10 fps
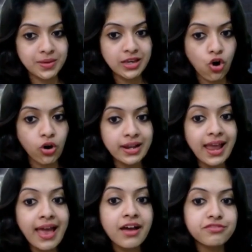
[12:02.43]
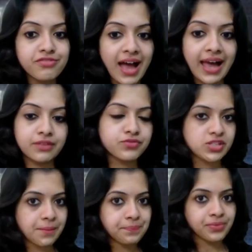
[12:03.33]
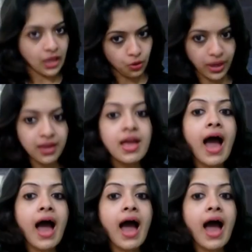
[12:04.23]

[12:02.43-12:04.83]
call valves, okay?